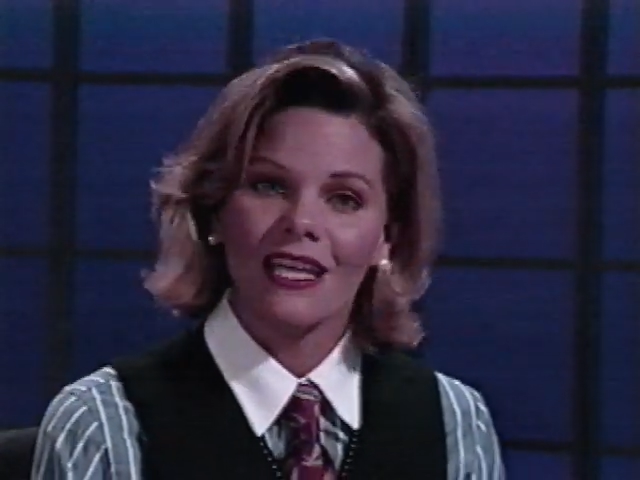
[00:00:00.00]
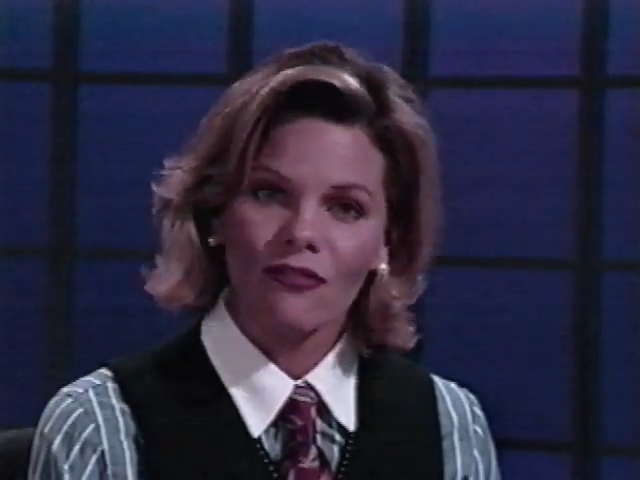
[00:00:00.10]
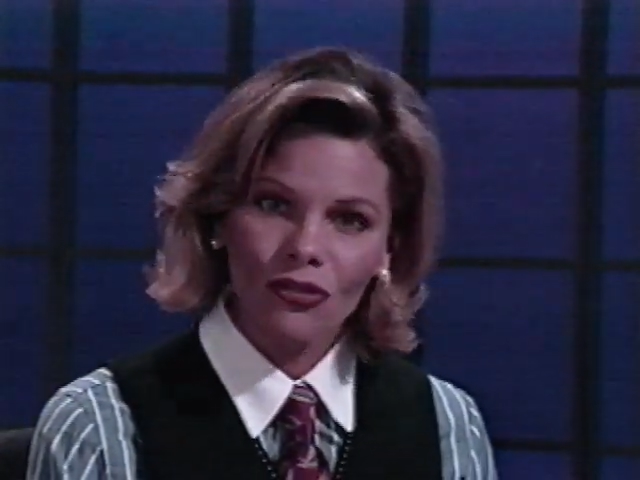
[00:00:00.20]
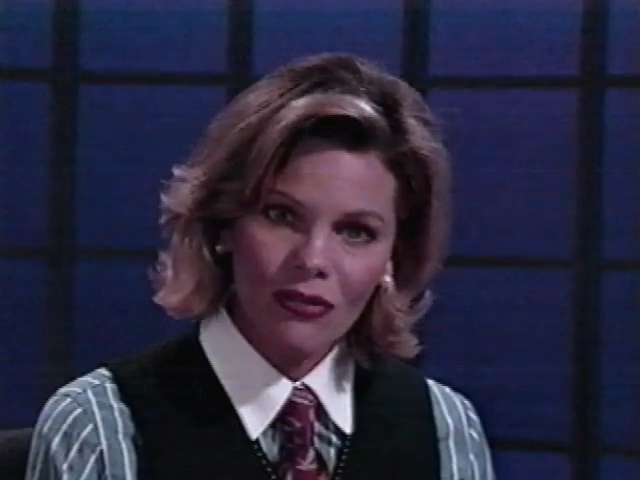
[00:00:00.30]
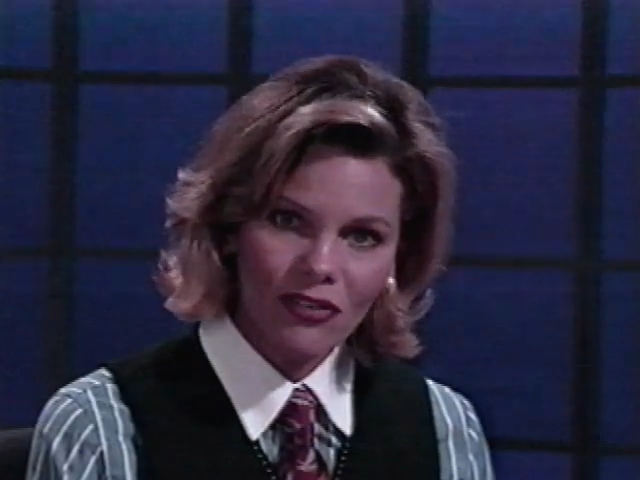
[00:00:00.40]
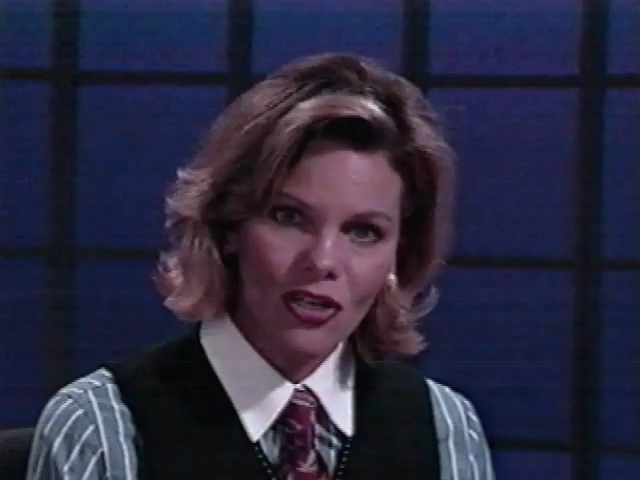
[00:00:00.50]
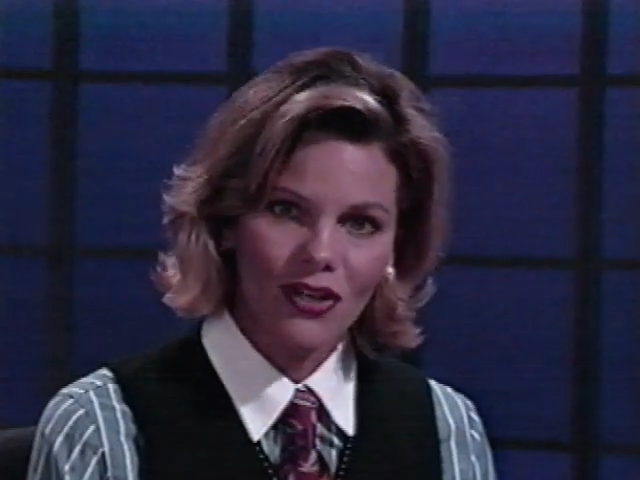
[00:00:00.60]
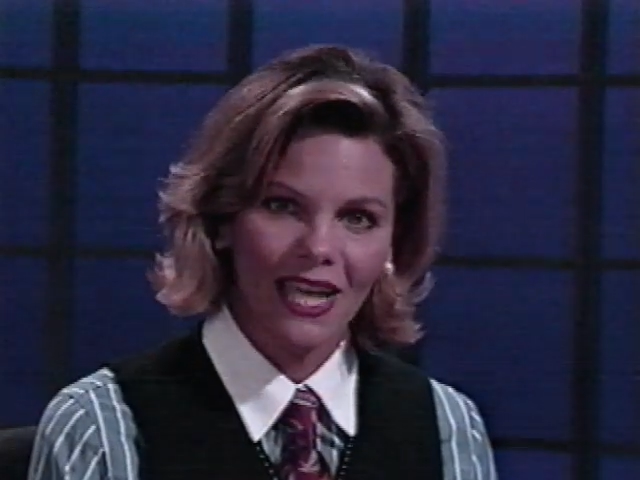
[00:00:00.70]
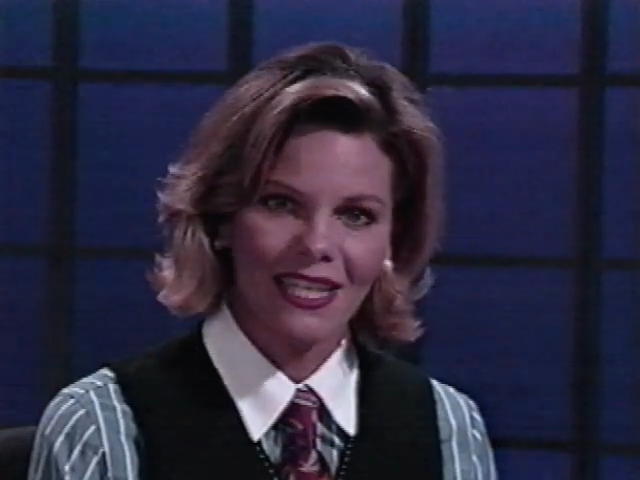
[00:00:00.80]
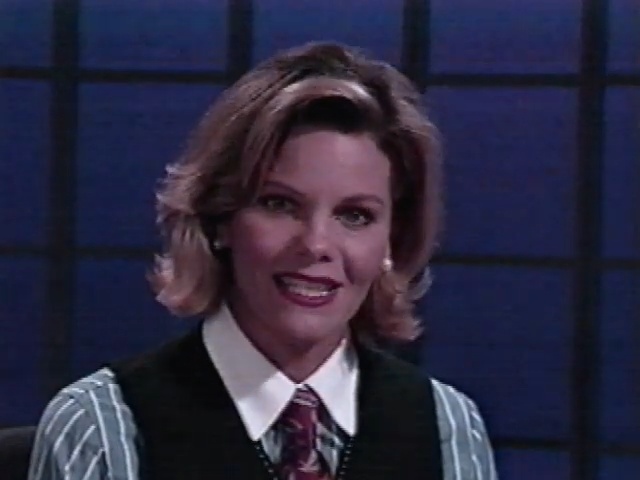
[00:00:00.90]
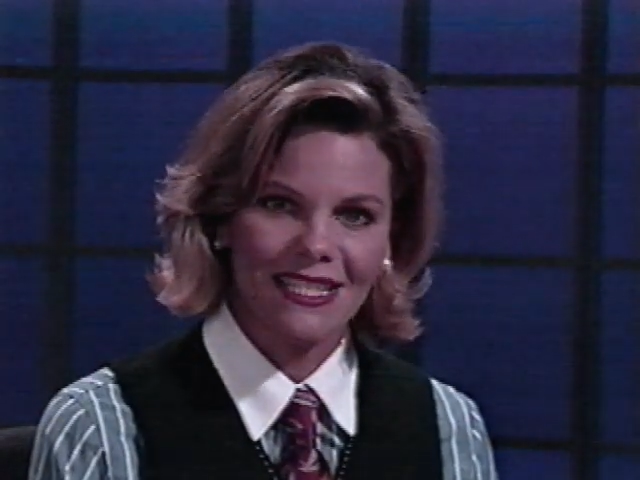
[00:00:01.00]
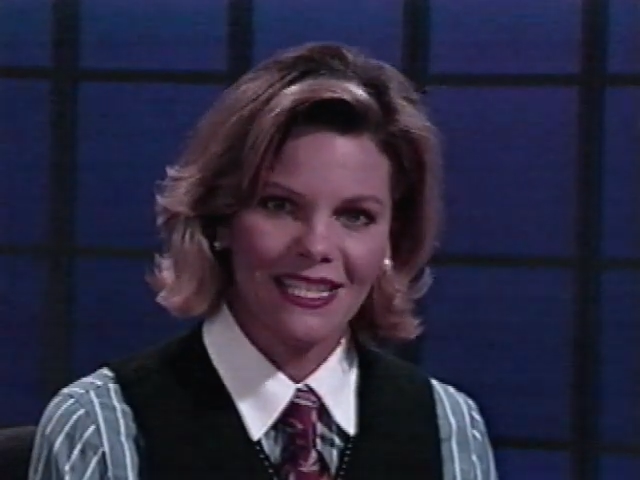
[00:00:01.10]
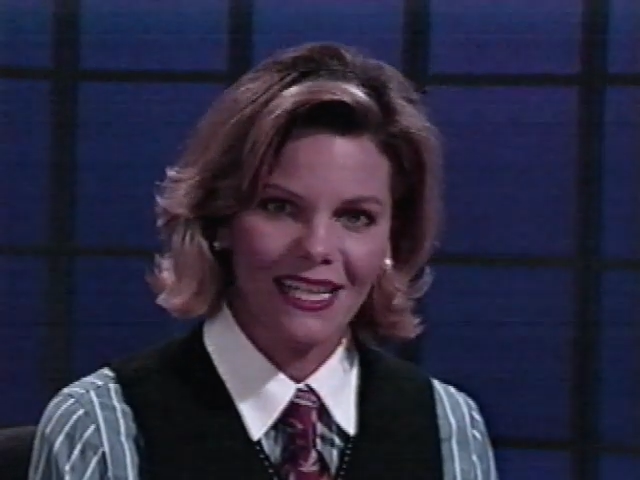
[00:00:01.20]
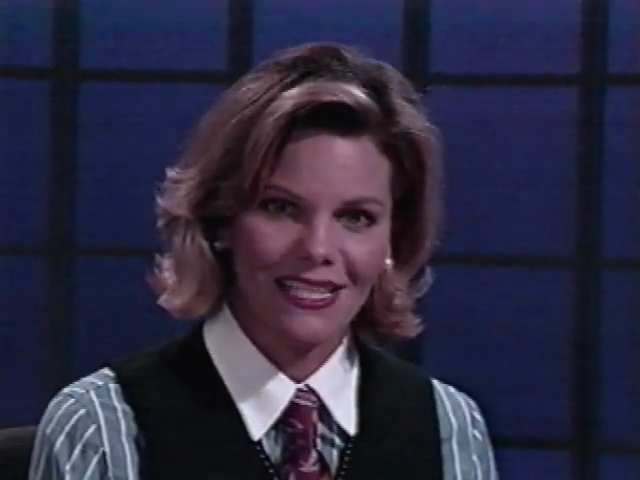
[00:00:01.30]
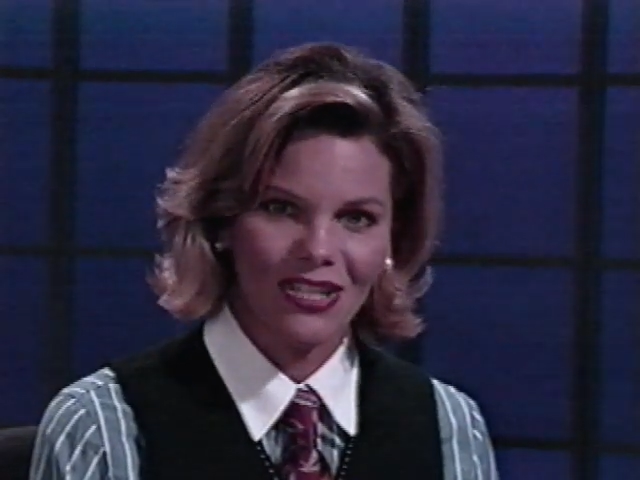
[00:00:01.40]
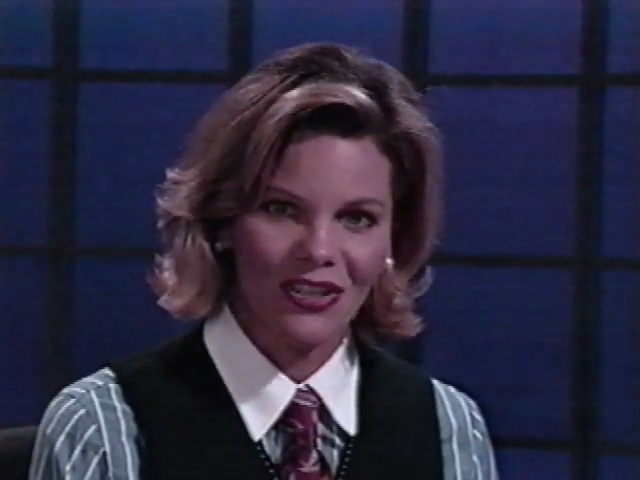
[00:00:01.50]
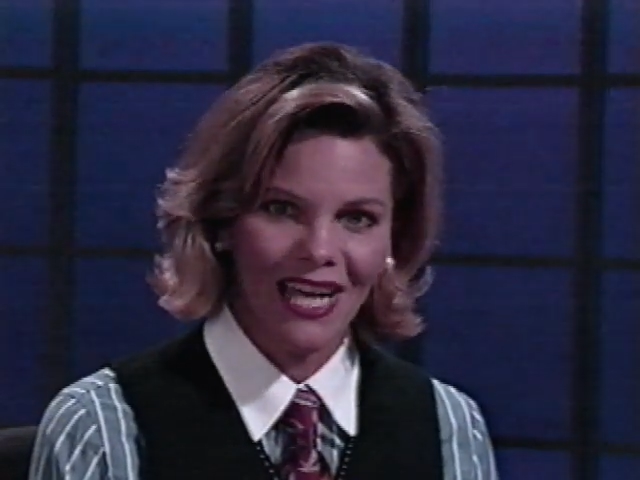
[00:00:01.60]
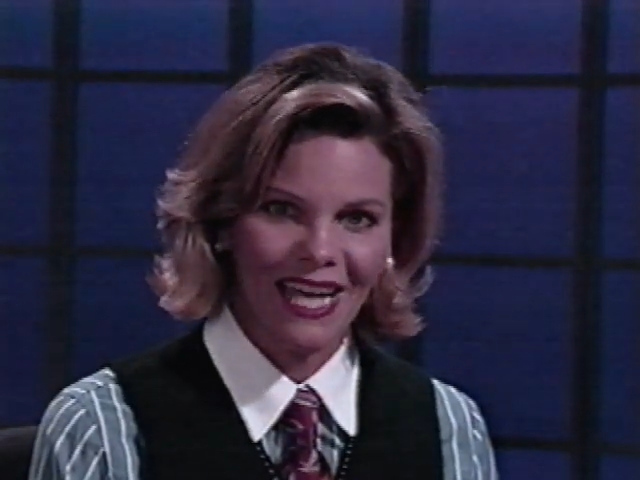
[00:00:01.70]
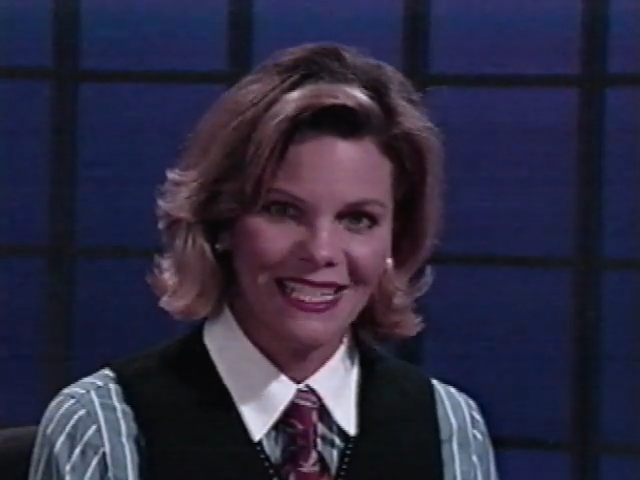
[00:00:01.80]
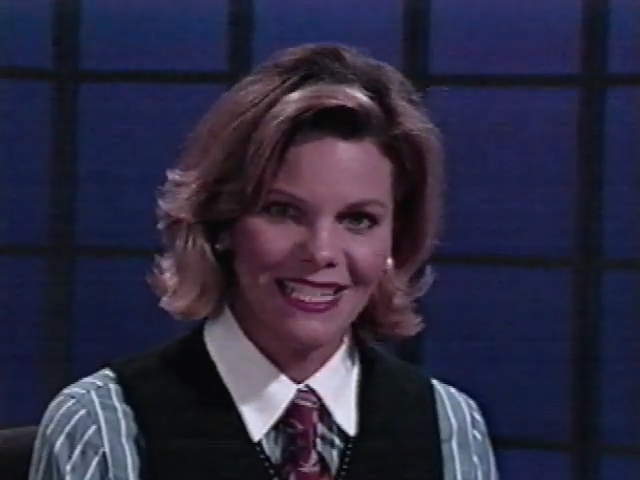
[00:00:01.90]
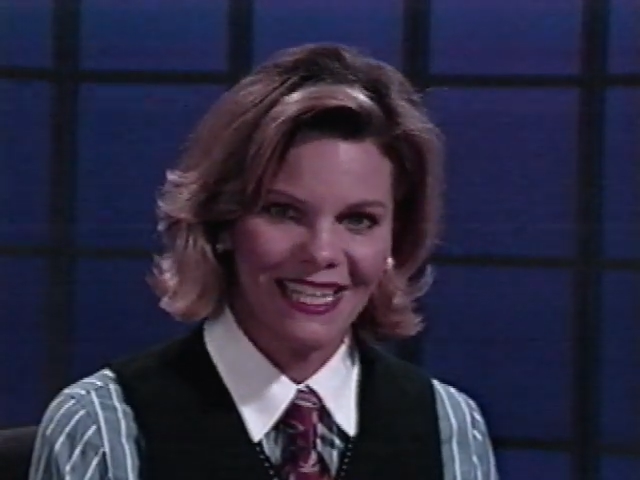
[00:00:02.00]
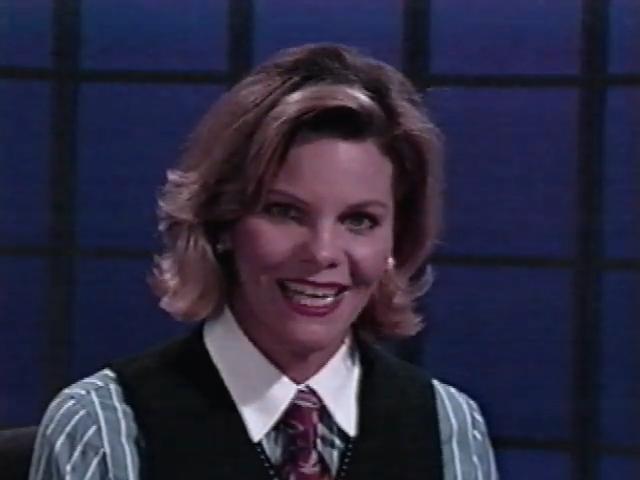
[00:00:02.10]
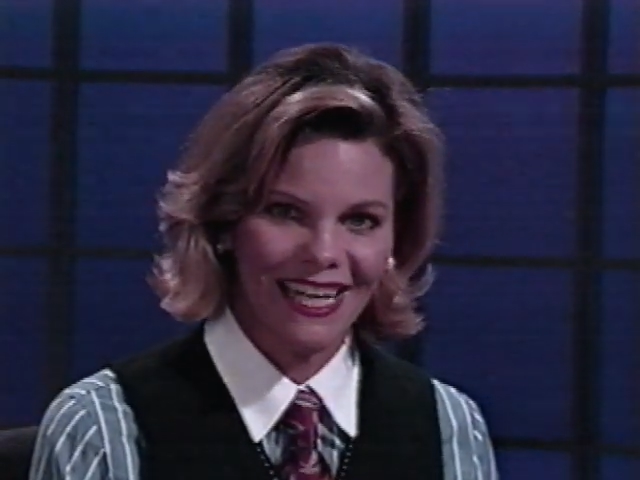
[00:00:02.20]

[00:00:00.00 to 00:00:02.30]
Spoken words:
If you have located the secondary IDE